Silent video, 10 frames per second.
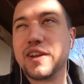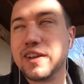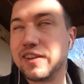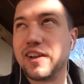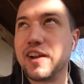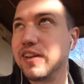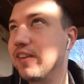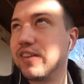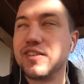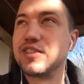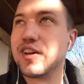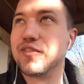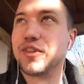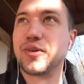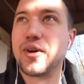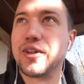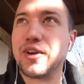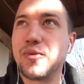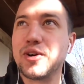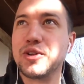That's a lot of stuff to throw out there
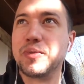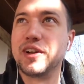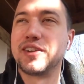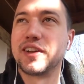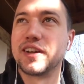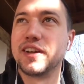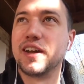at once, but it's like